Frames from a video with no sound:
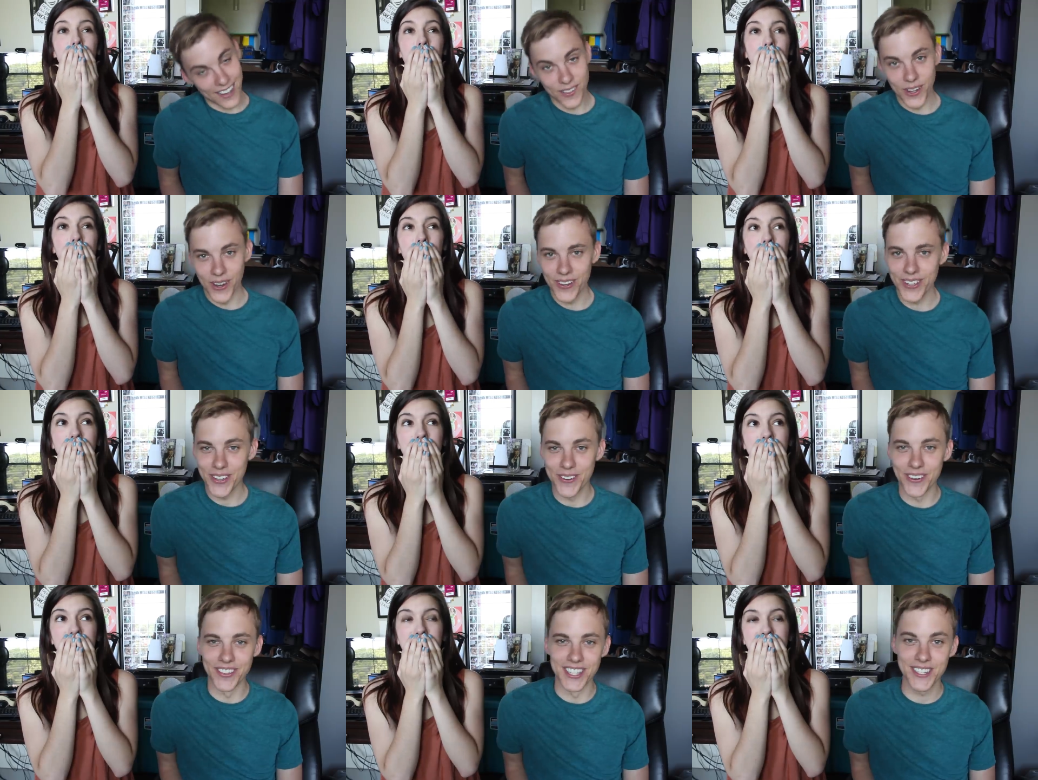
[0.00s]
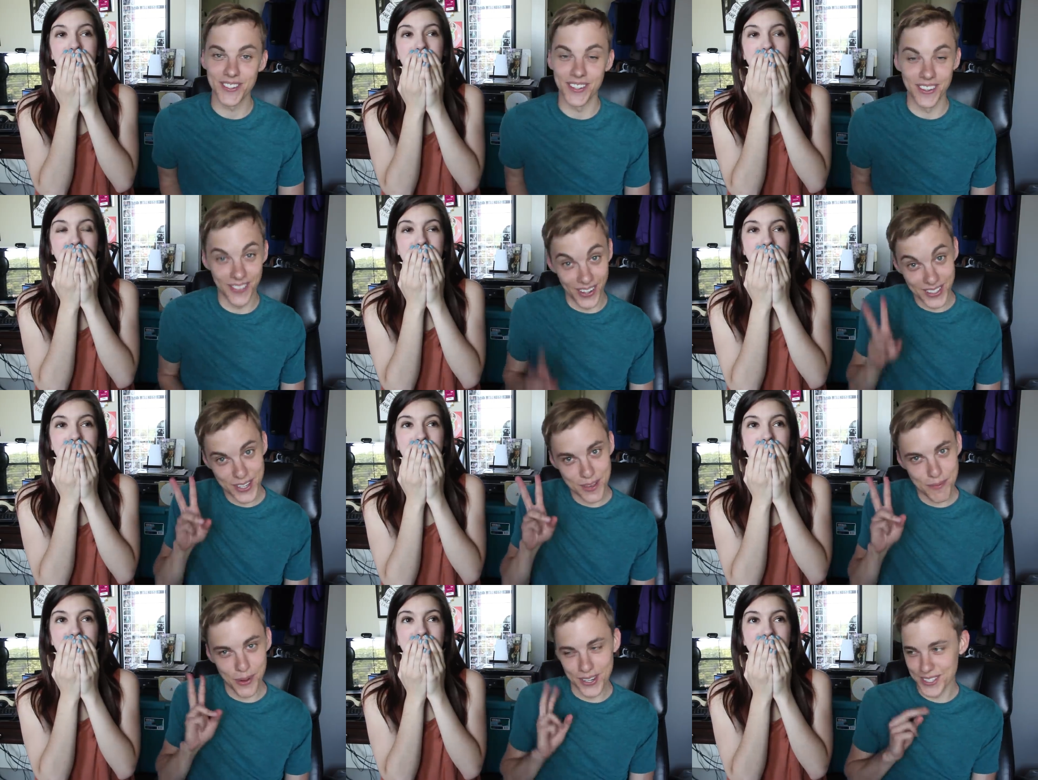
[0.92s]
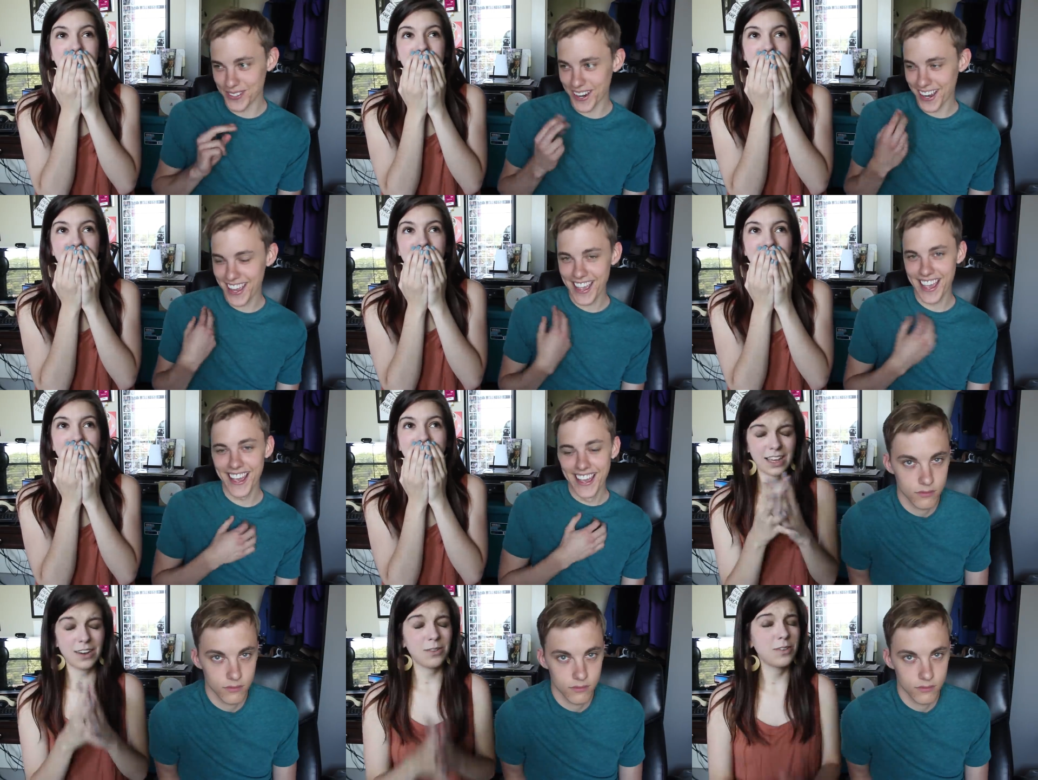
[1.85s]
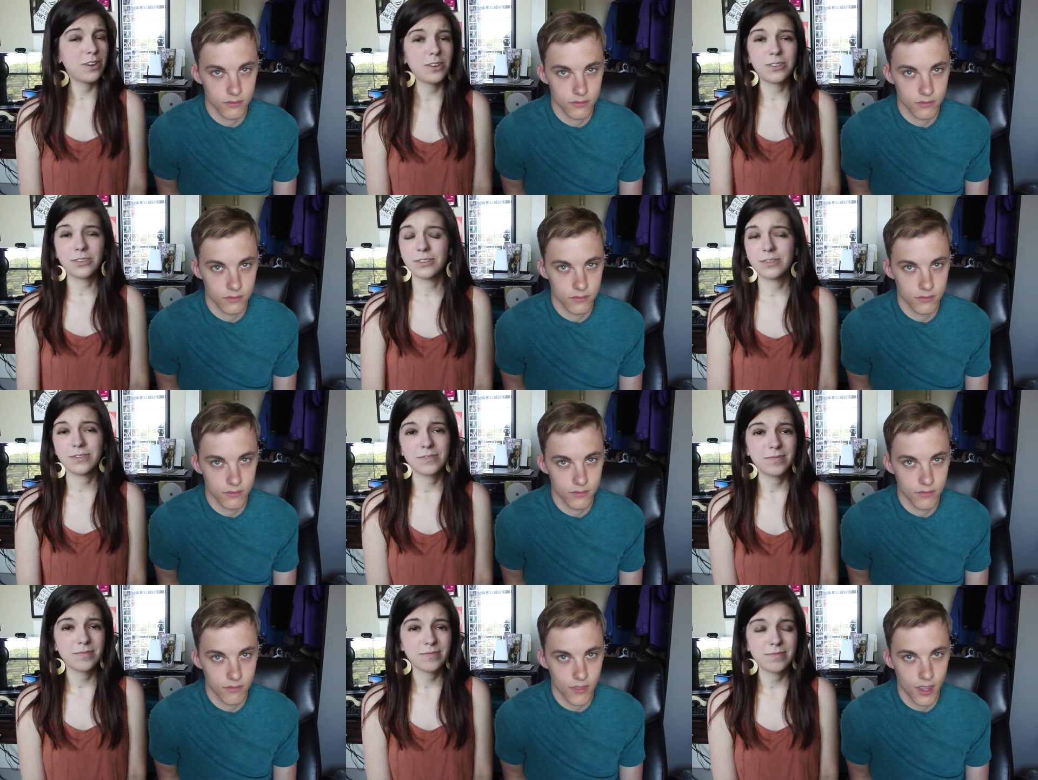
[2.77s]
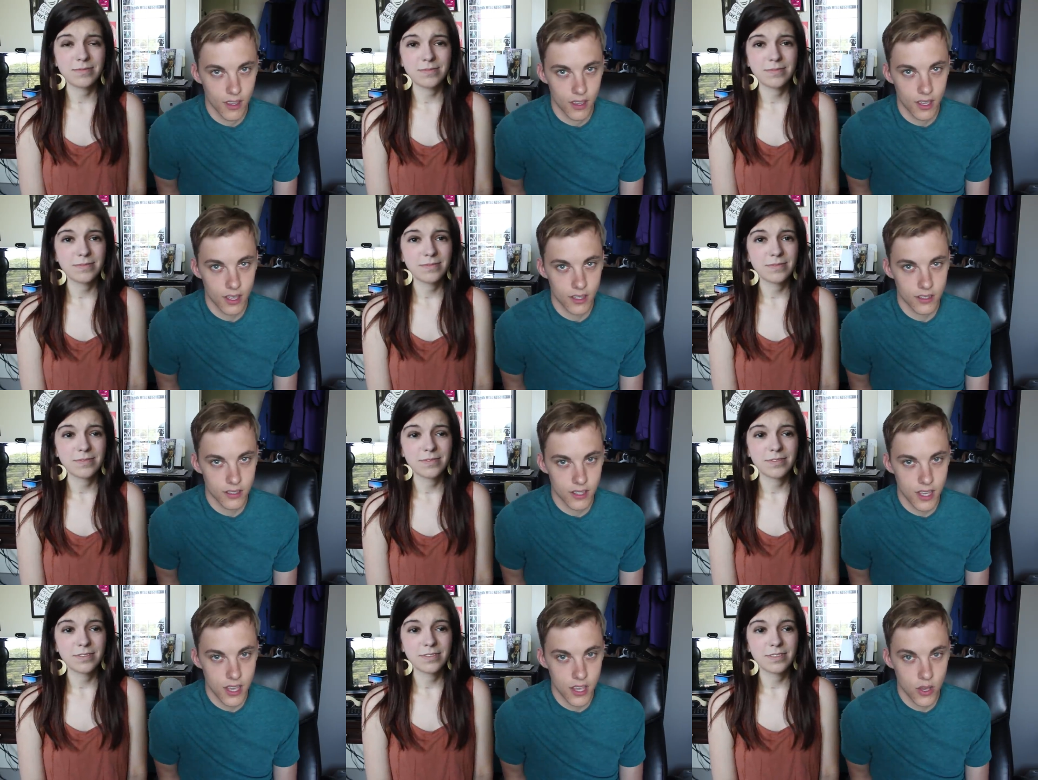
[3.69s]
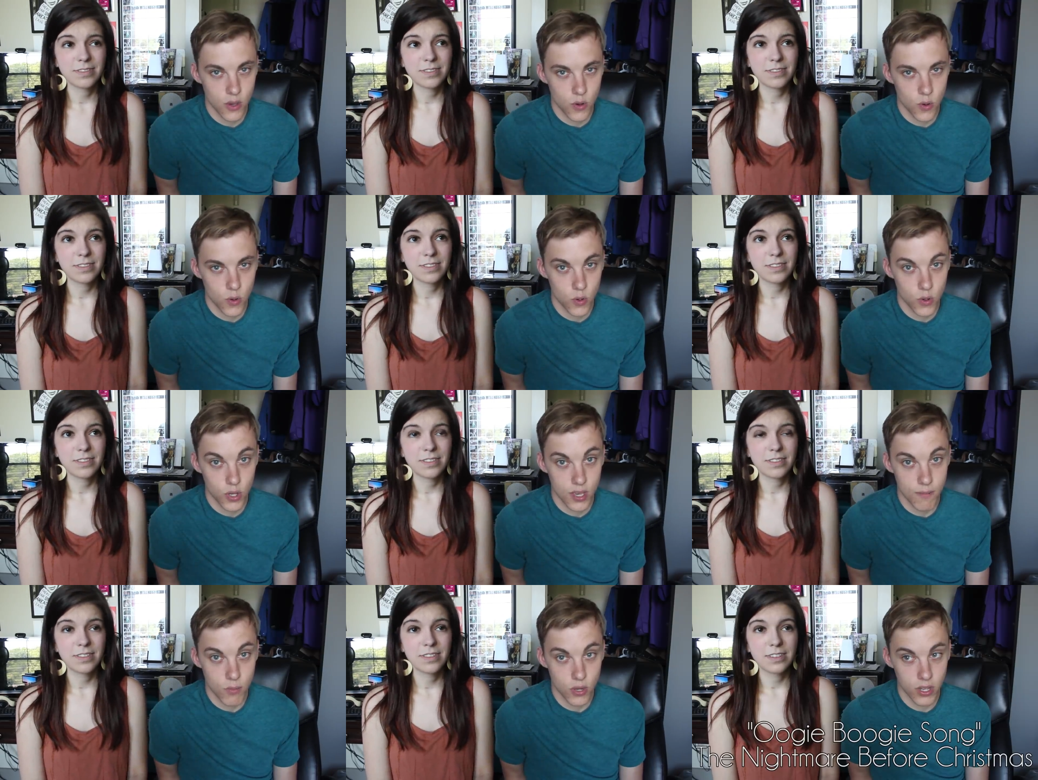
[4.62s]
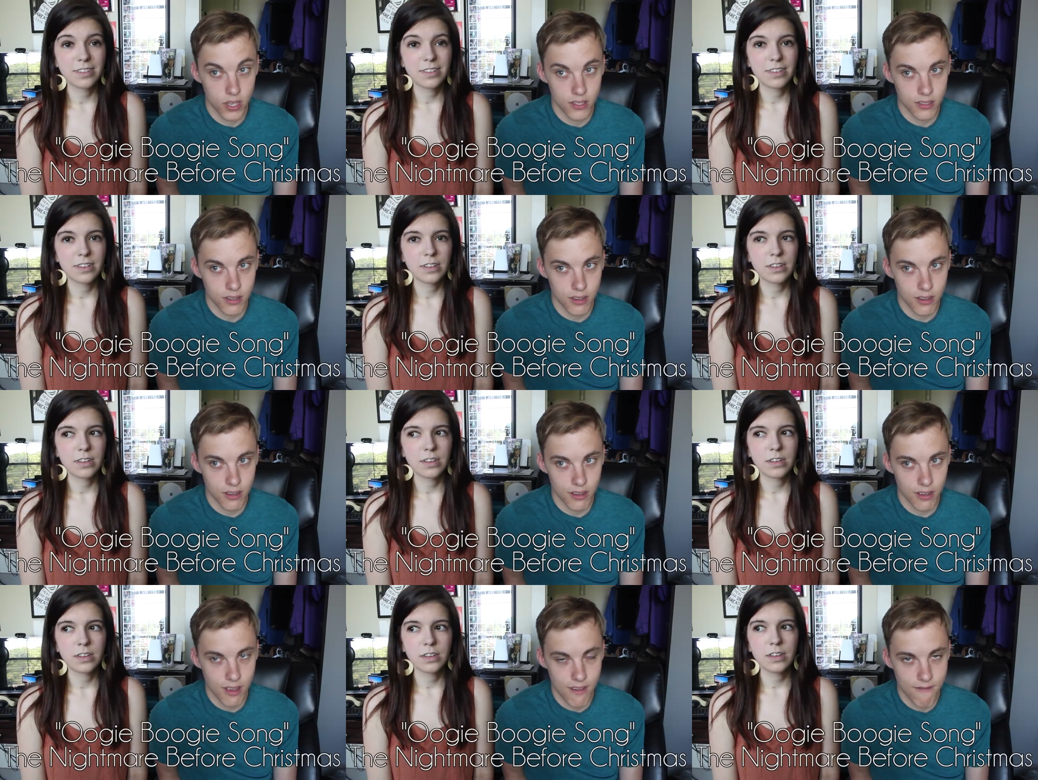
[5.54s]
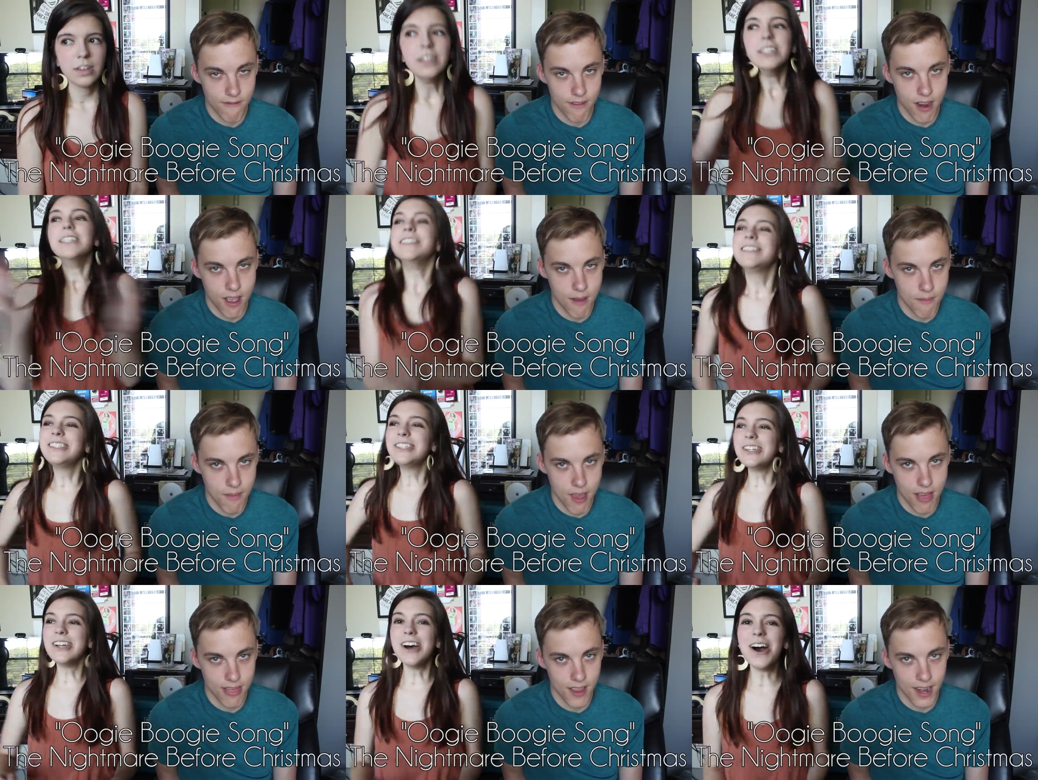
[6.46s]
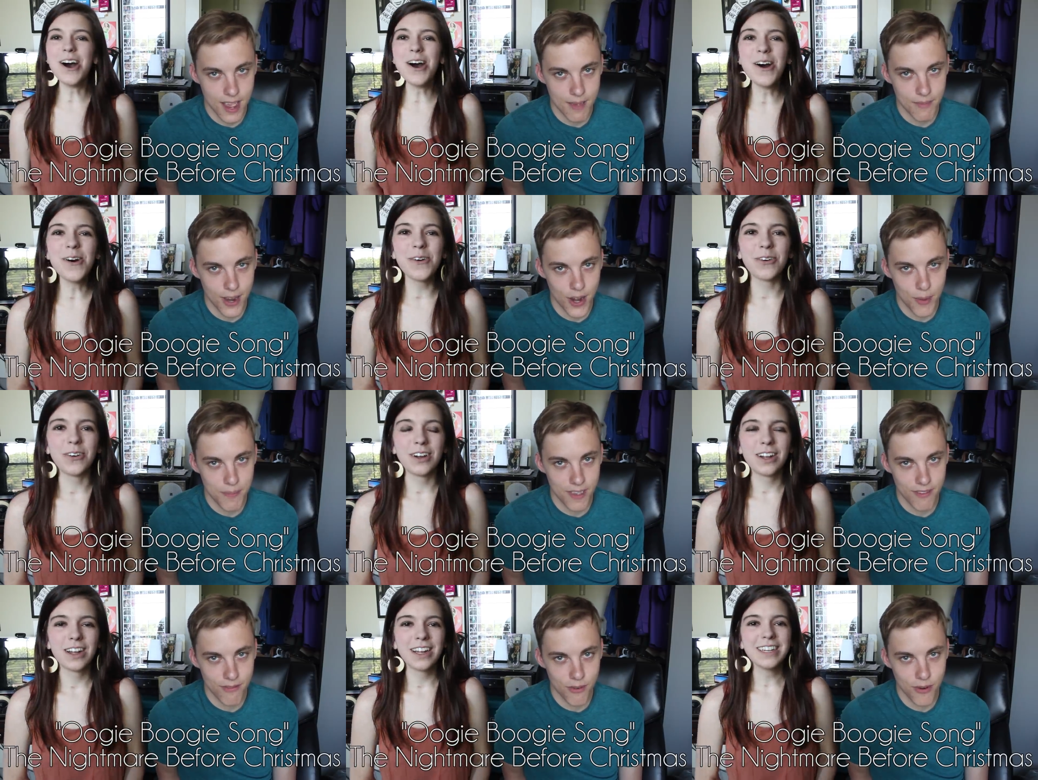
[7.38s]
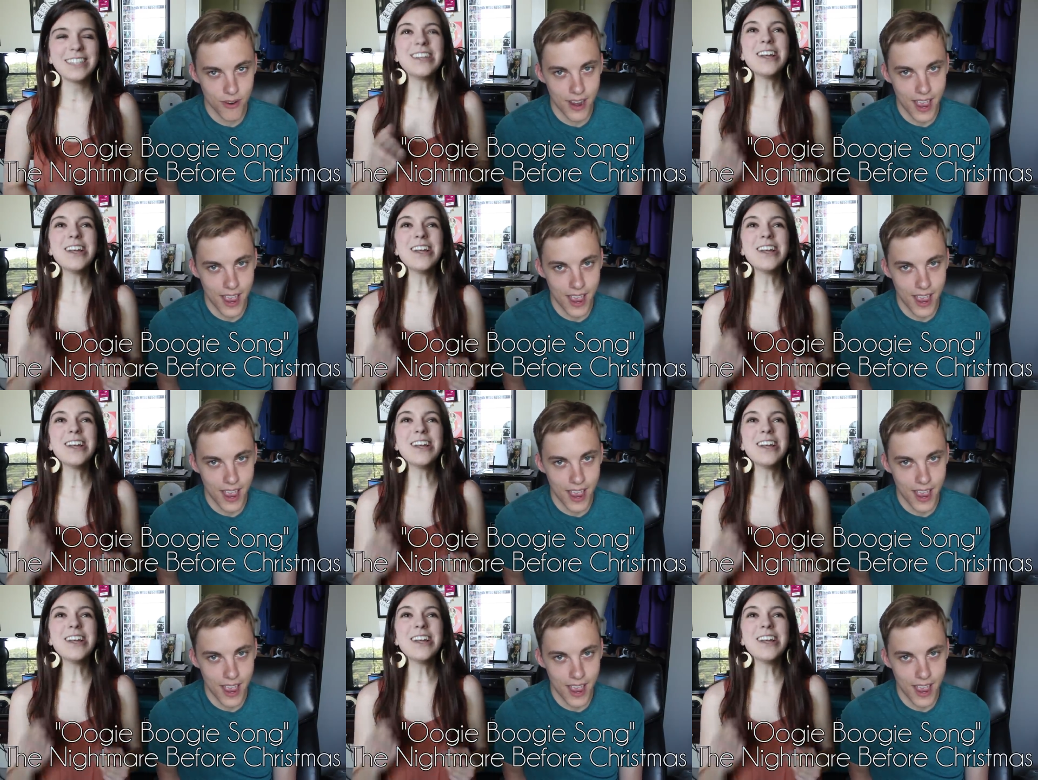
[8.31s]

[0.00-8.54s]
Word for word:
Speaker 1: I've got you on this one. I've got two points right here.
Speaker 2: I don't know.
Speaker 1: It's the Oogie Boogie song? From no! Before